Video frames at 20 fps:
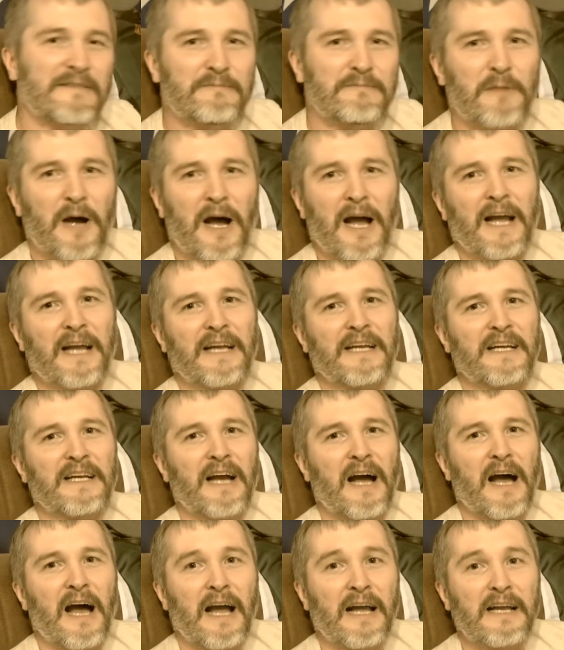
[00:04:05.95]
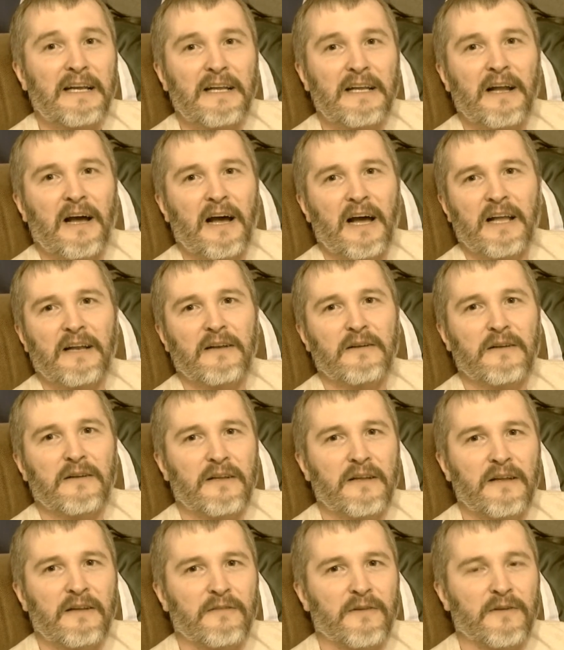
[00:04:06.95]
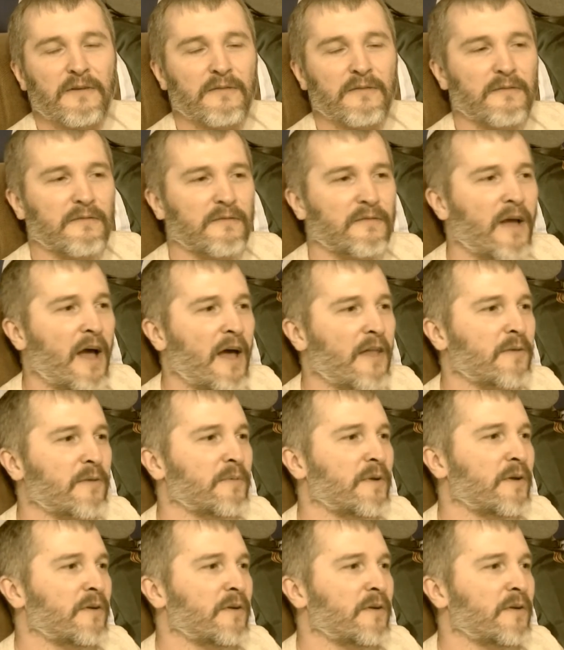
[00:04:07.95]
my God, I cannot even fathom.